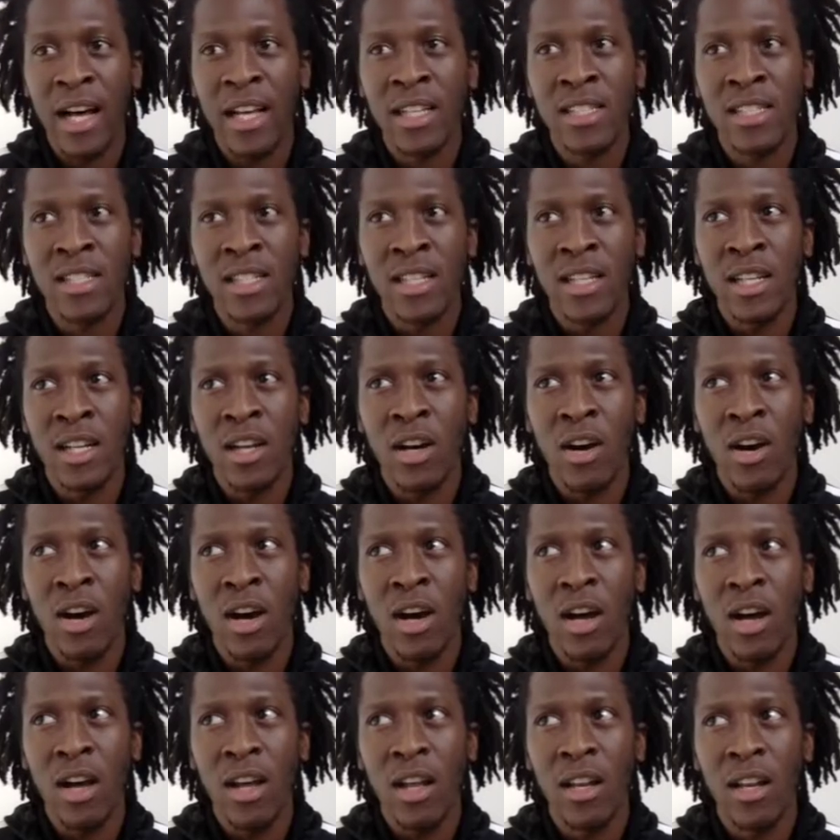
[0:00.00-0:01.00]
said,
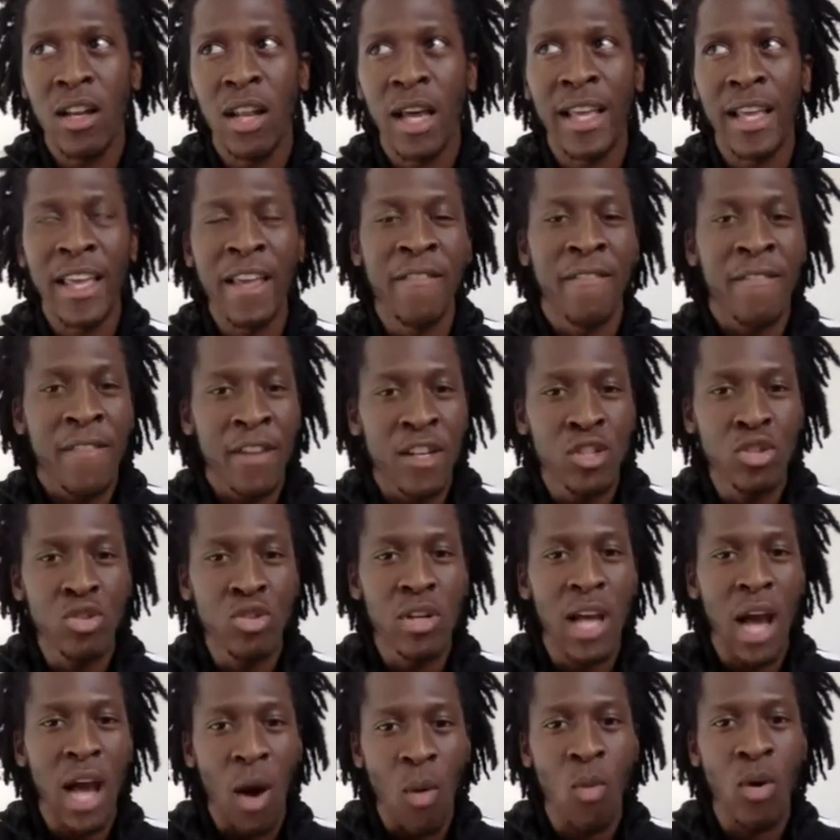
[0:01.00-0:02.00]
like
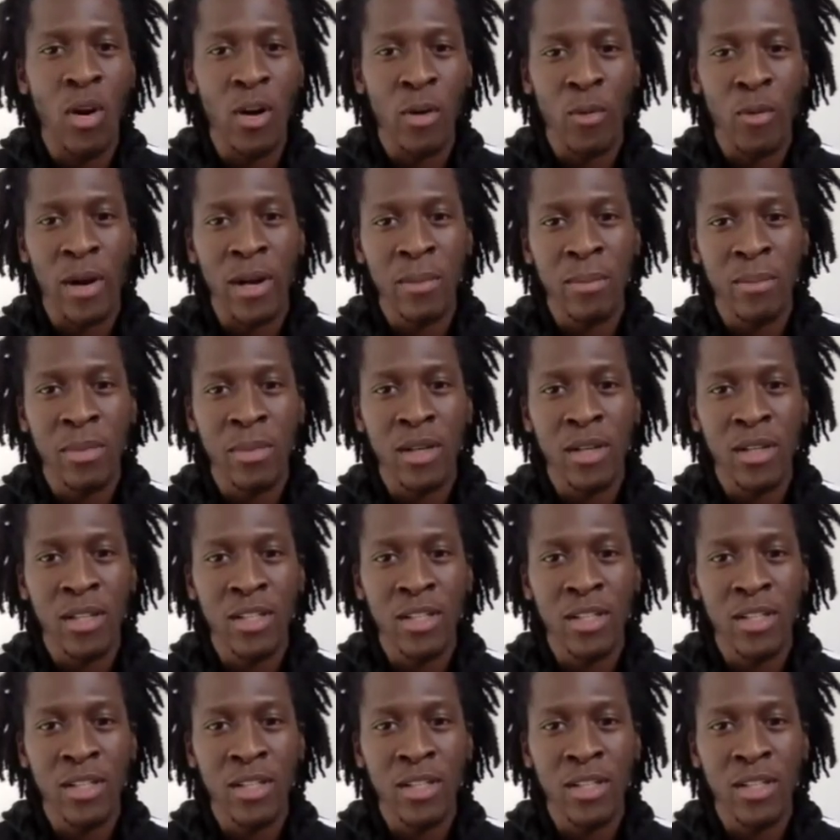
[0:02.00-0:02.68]
eventually I want to write a book.